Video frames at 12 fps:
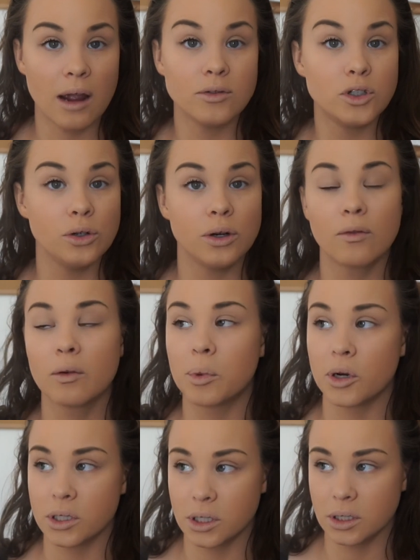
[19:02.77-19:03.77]
I have 2 different
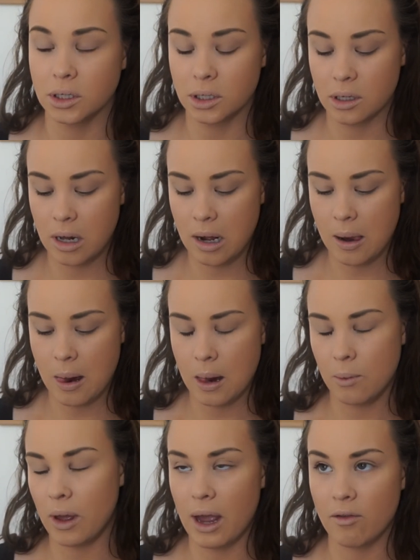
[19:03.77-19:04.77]
purses.
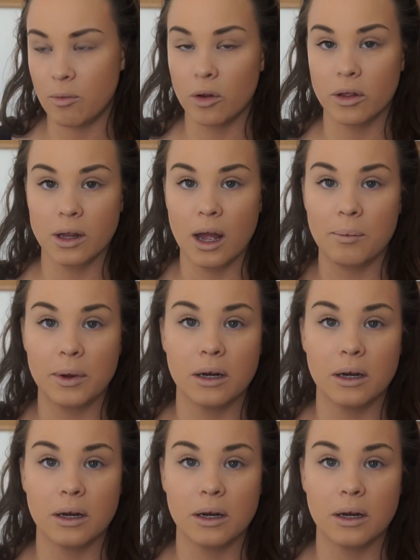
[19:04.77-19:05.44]
Well, I have more than that,